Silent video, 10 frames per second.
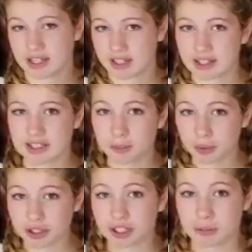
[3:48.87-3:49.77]
It's a
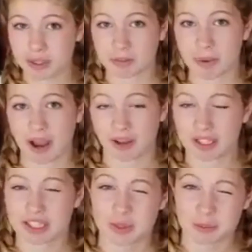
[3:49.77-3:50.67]
pretty big pile,
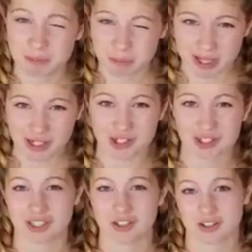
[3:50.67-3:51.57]

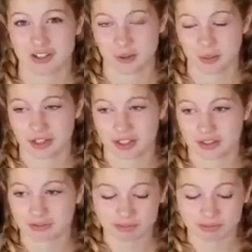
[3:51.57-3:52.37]
especially during the winter.